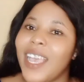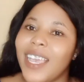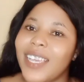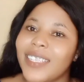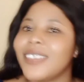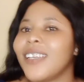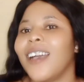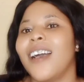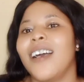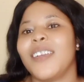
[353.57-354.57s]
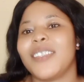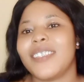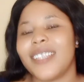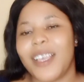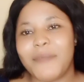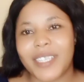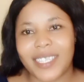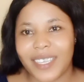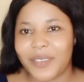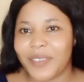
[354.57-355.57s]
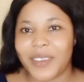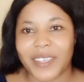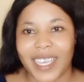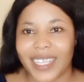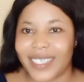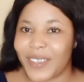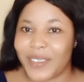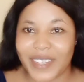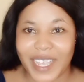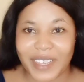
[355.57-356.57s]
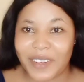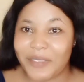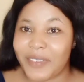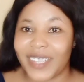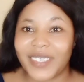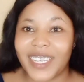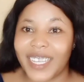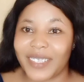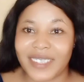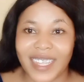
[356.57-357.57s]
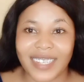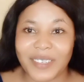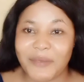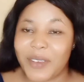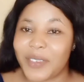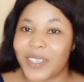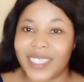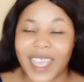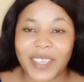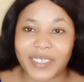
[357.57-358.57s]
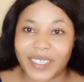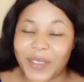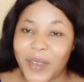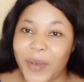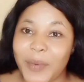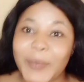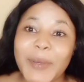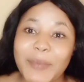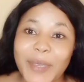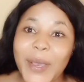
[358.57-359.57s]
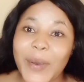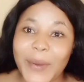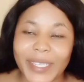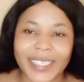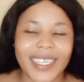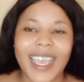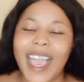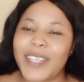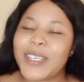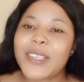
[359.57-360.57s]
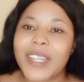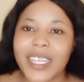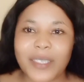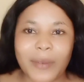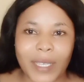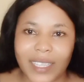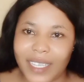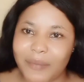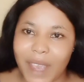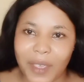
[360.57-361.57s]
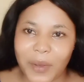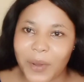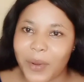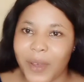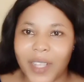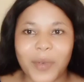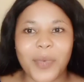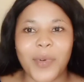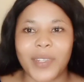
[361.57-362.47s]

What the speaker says: and let me see if I'll get another cream. If I not get another cream, I'll just start using baby oil. I just wanted to maintain my color. I don't